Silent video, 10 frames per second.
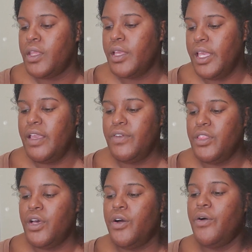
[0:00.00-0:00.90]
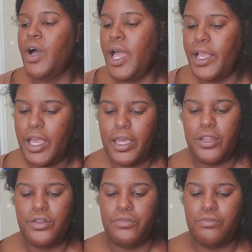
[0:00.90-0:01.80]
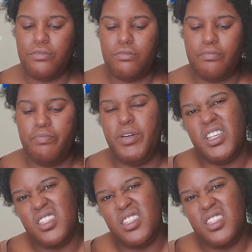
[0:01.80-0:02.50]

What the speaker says: even though I kind of buck